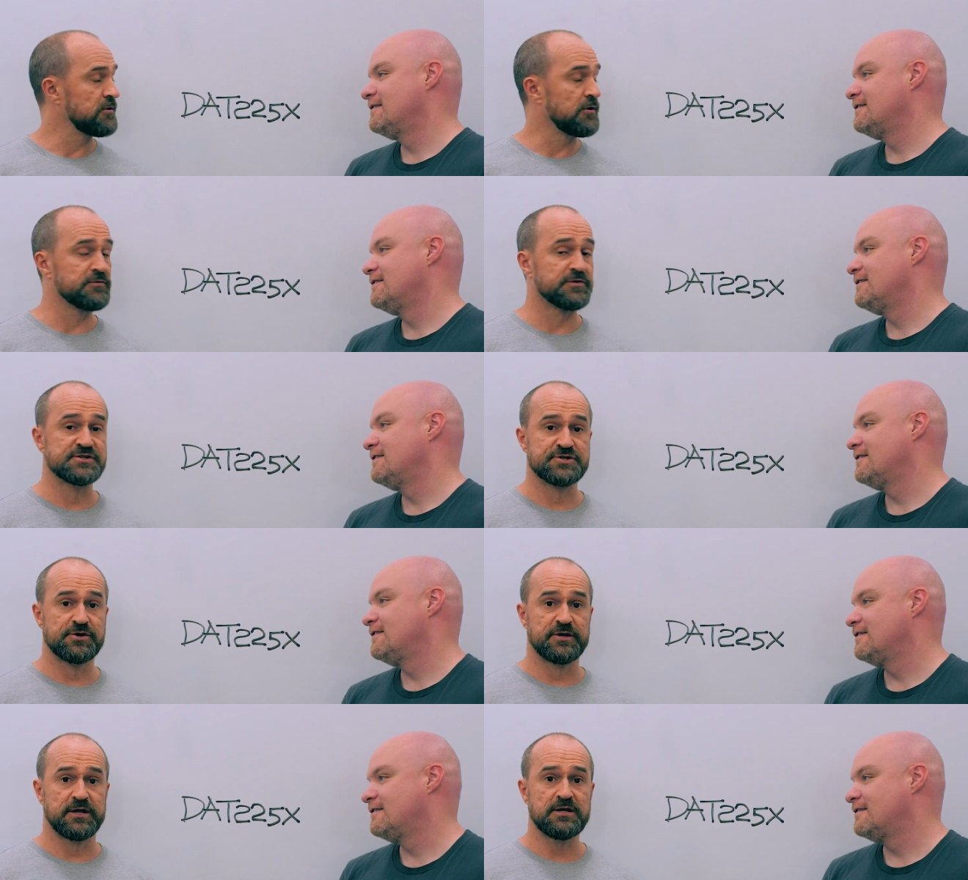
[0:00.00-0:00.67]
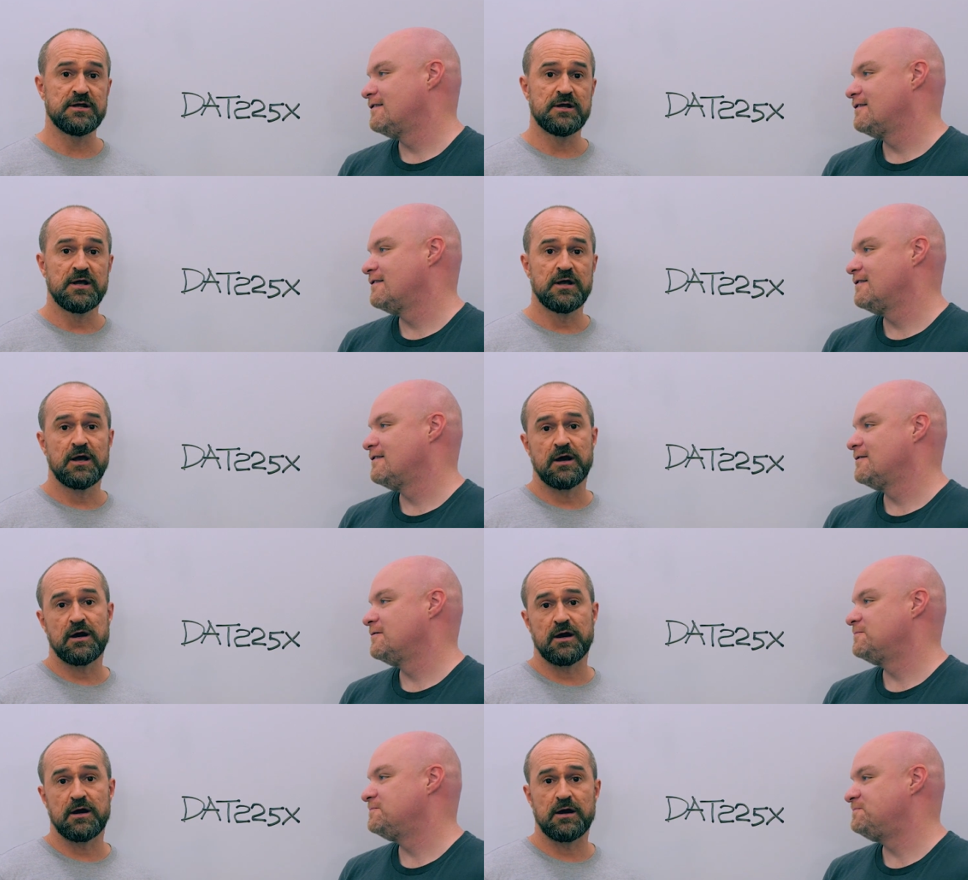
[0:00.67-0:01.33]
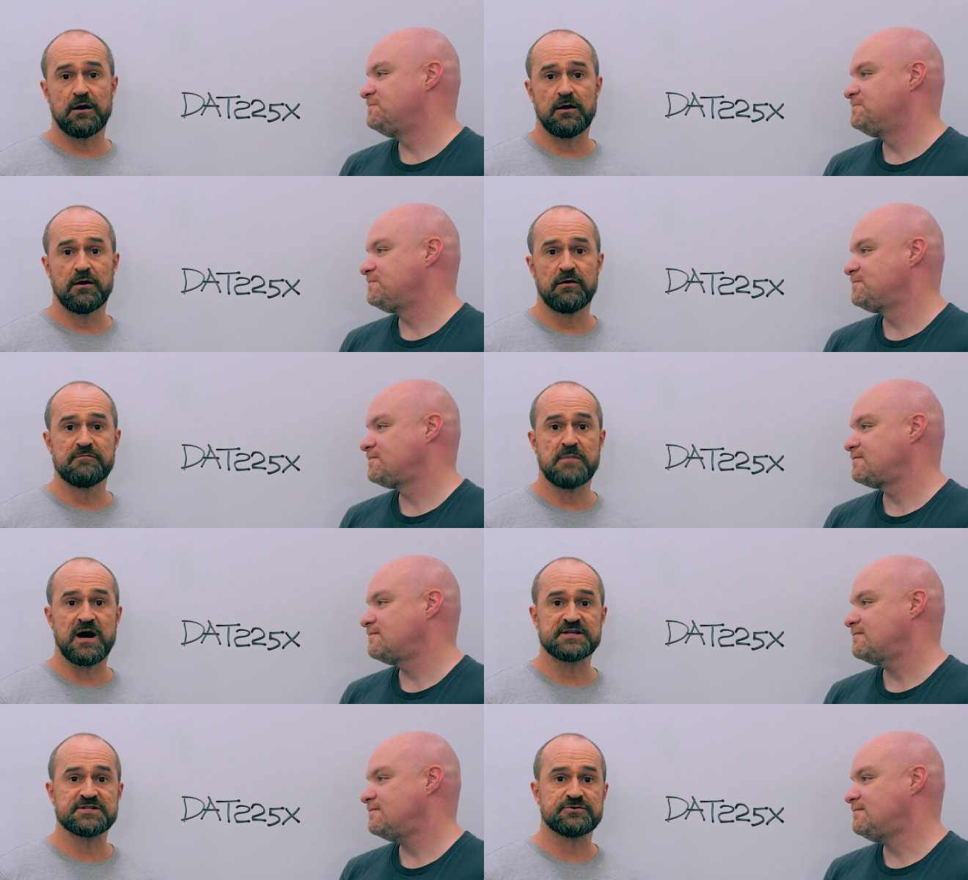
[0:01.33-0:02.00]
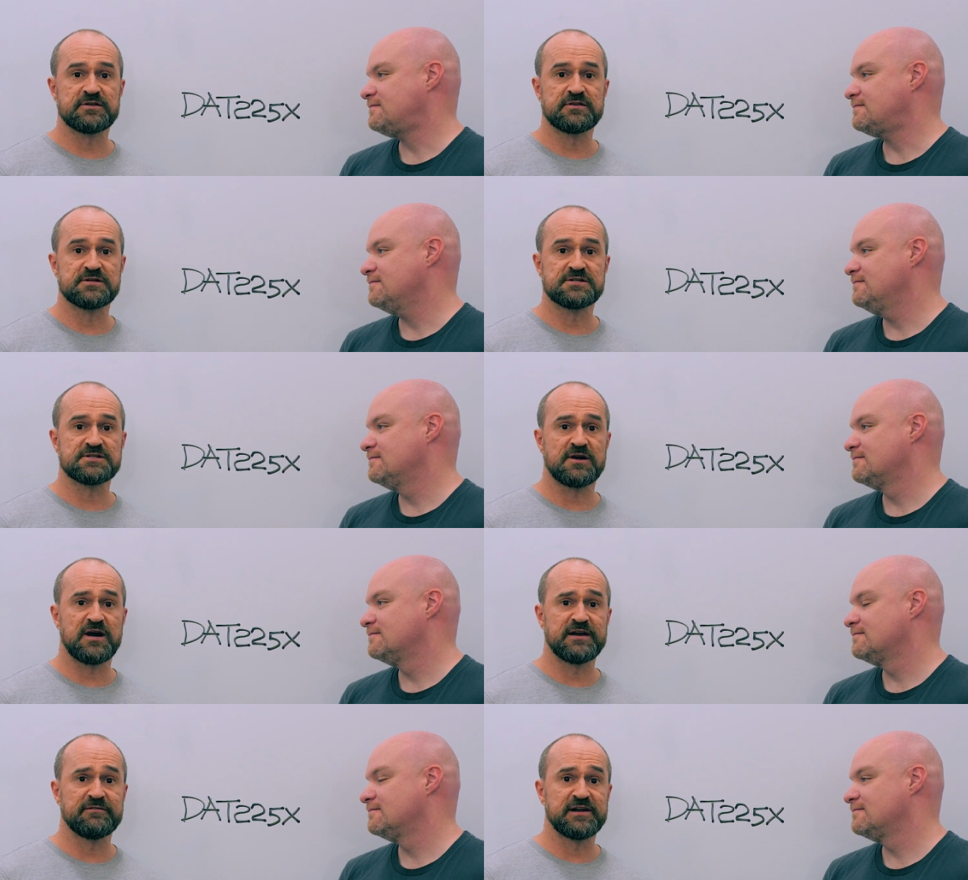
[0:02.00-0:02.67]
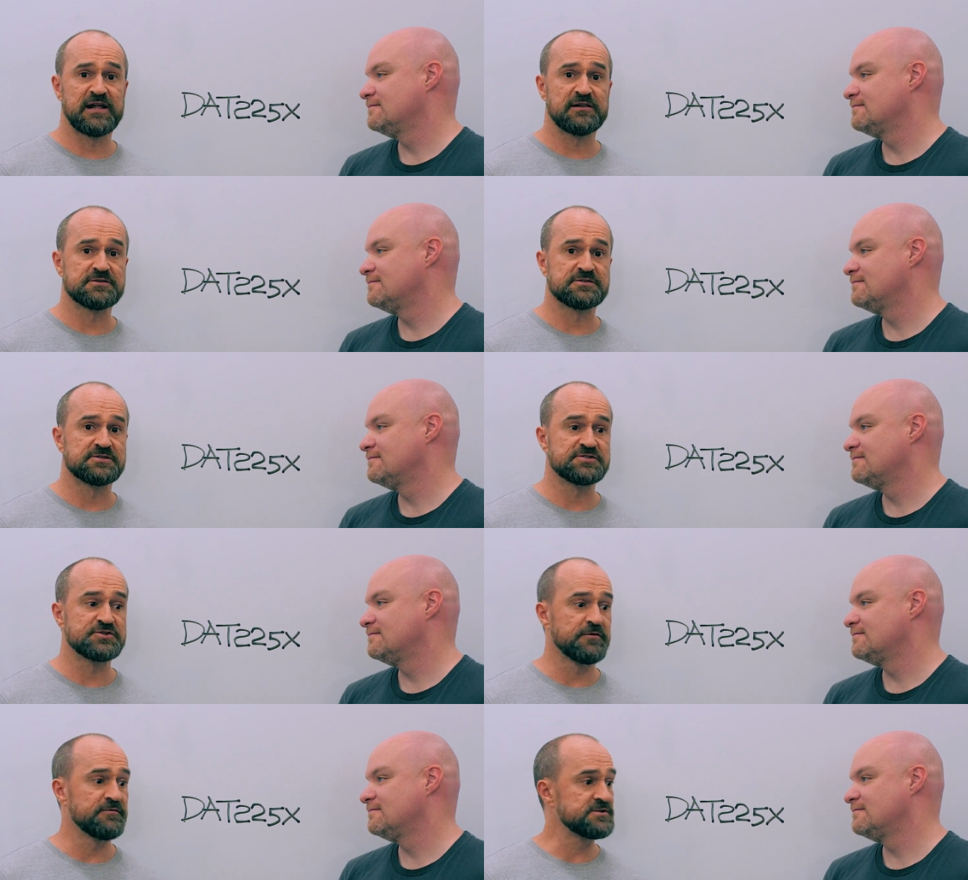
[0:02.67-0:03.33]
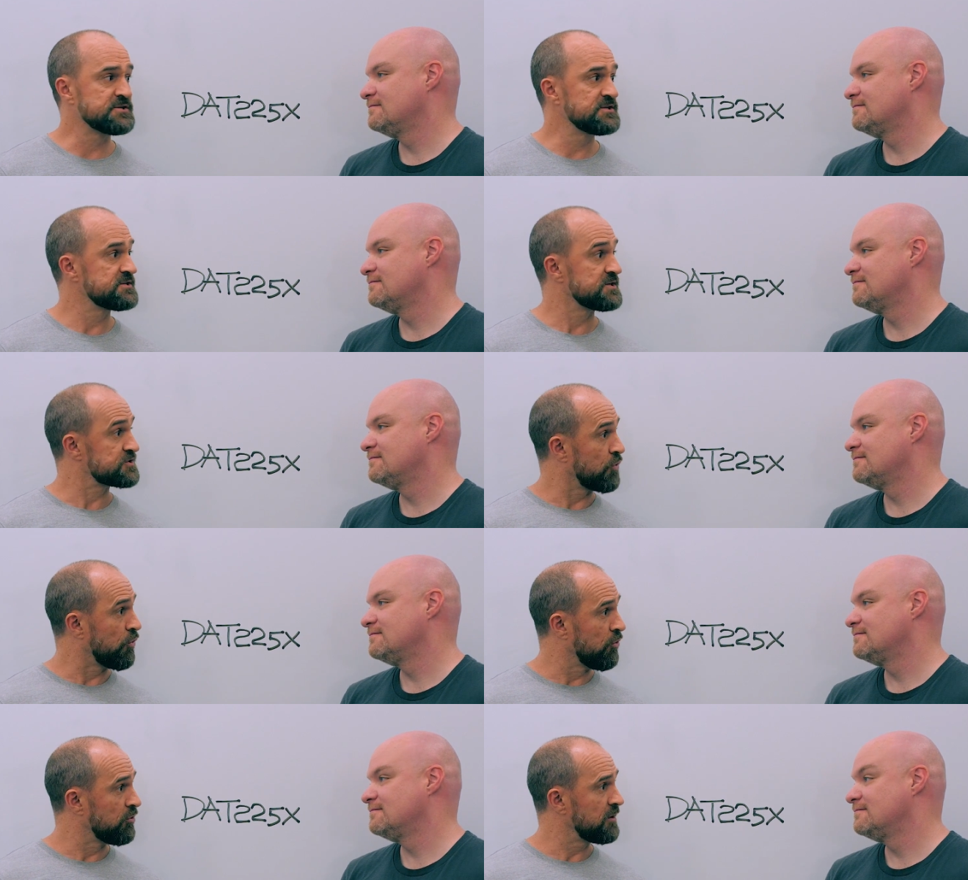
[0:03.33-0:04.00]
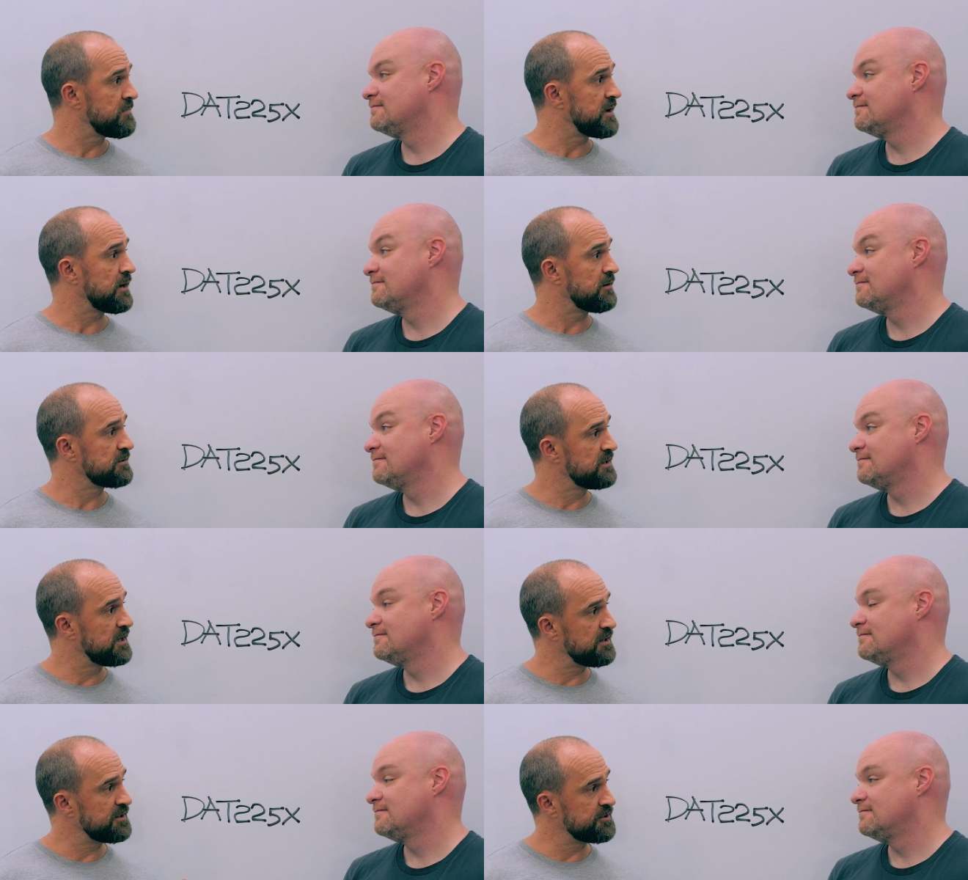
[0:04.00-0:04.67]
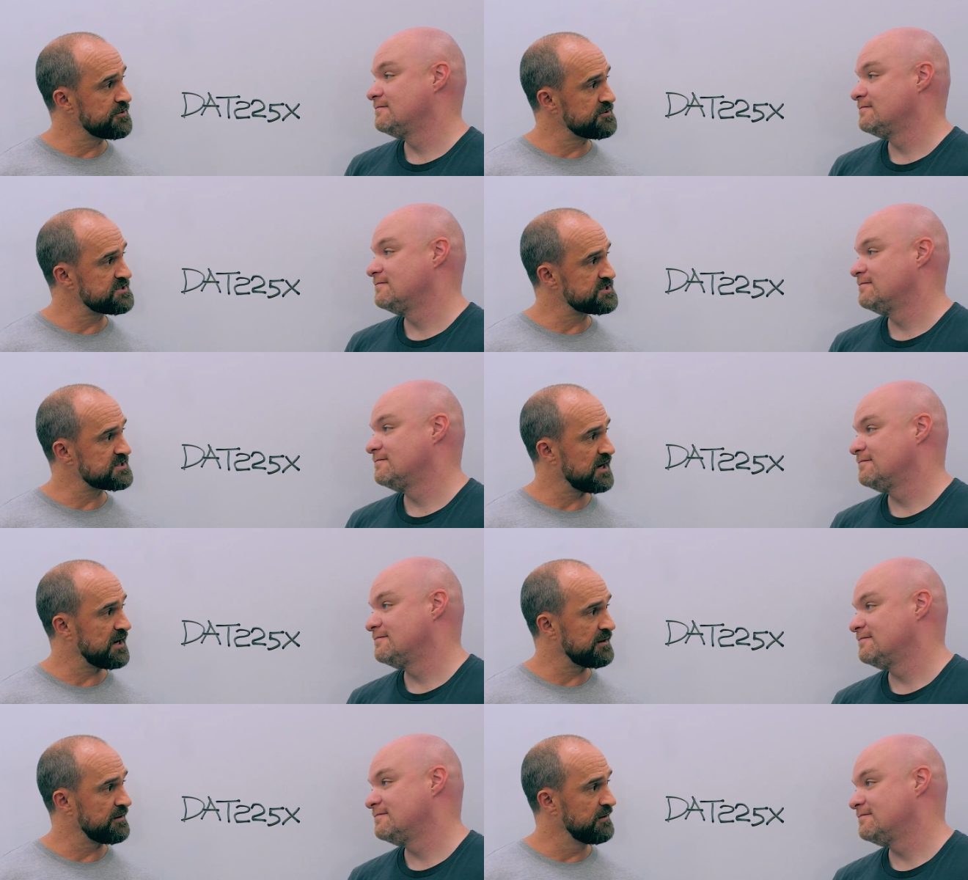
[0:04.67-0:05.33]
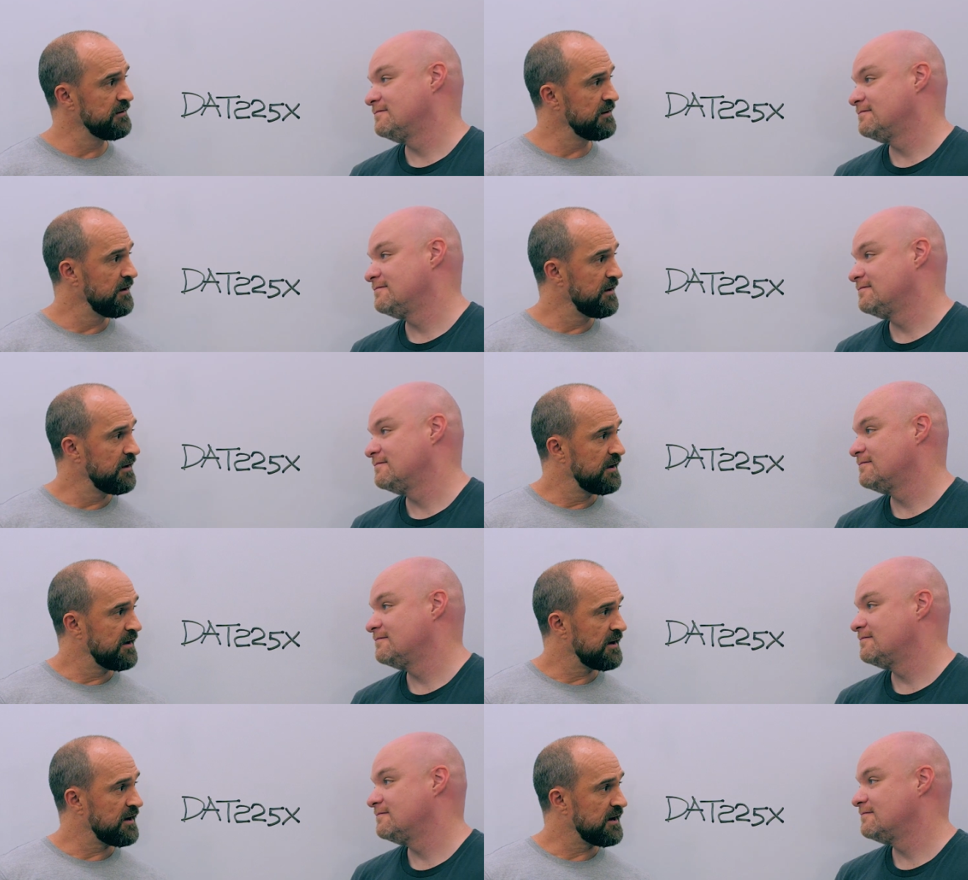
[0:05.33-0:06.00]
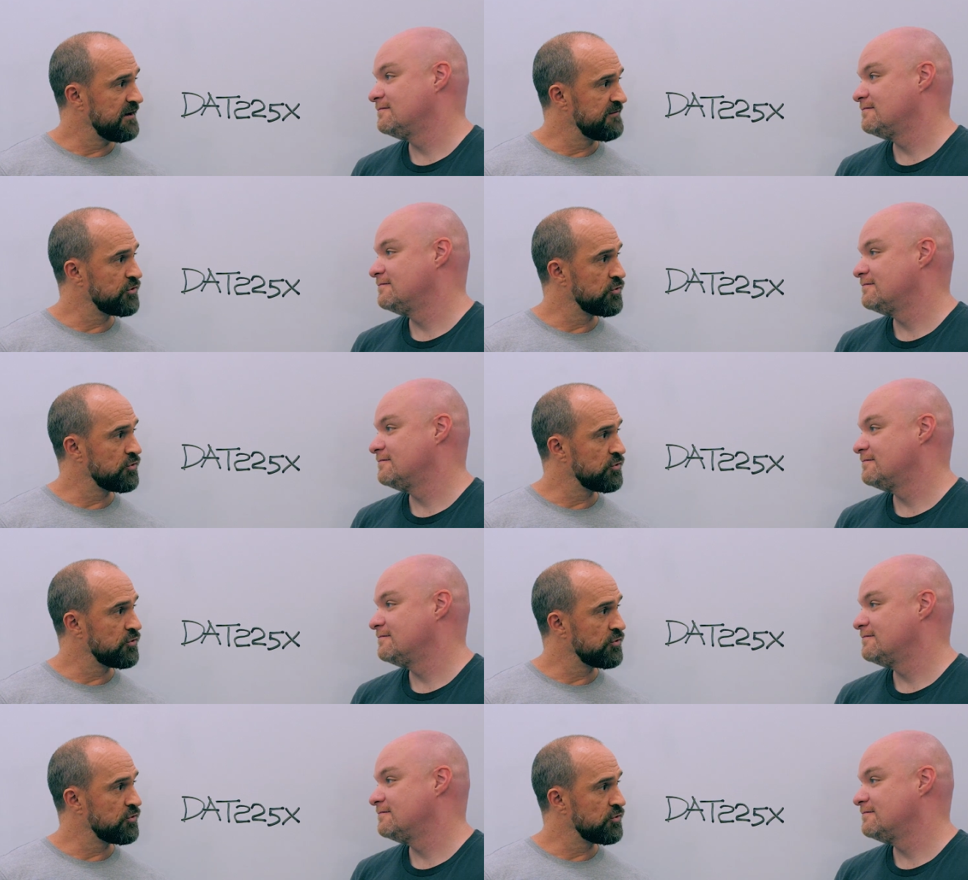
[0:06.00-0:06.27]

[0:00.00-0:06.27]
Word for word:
Speaker 1: along the journey uh, of mastering the design of analysis services. It's all about getting you started. Uh, of